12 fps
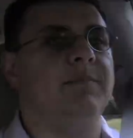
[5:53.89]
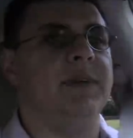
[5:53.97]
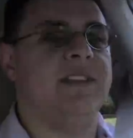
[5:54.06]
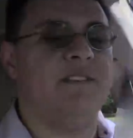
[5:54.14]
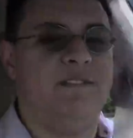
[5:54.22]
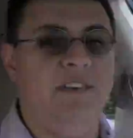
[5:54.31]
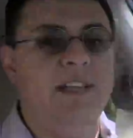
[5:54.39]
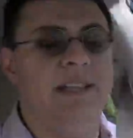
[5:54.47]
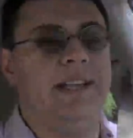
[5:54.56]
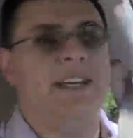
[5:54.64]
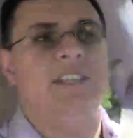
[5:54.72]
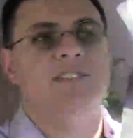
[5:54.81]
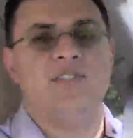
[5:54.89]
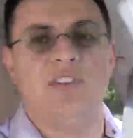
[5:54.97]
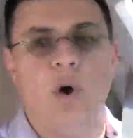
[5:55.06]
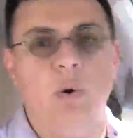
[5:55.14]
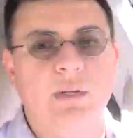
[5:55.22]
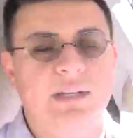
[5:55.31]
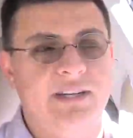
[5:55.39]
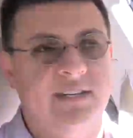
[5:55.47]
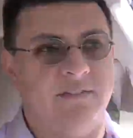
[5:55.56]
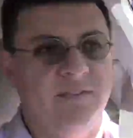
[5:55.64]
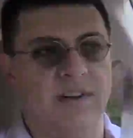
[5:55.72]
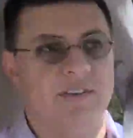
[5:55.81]
but the feeling is totally
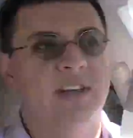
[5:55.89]
different.